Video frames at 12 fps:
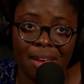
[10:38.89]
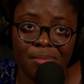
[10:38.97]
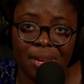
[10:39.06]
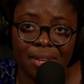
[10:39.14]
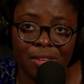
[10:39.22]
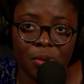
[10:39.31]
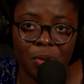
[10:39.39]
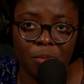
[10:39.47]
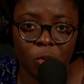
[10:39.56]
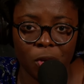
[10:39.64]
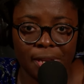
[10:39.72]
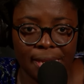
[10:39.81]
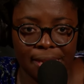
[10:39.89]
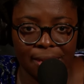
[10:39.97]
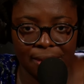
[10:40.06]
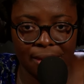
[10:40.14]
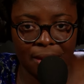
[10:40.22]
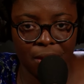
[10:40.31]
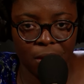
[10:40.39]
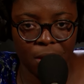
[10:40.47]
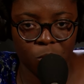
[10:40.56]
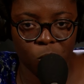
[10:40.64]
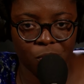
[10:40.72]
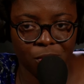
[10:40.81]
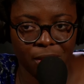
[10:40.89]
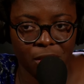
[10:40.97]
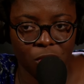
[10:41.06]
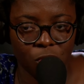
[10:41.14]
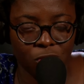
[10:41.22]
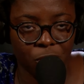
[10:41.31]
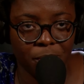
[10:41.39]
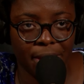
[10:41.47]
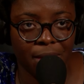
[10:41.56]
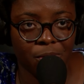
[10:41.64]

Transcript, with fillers: I mean, Toni Morrison um, was really huge for me.